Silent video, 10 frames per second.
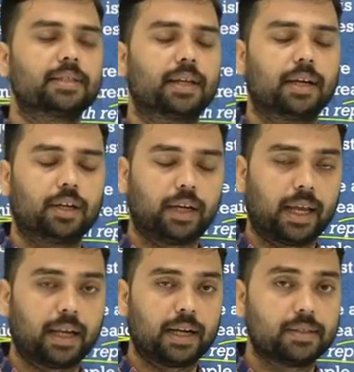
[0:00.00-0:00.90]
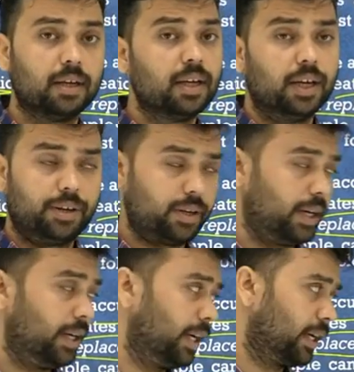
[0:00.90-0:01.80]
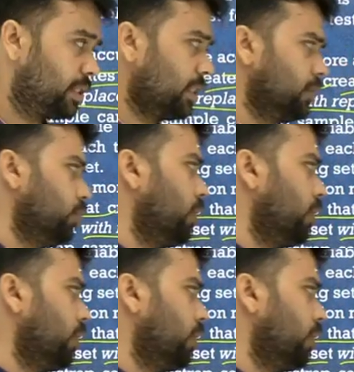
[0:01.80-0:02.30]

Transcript: taken as the training data set. So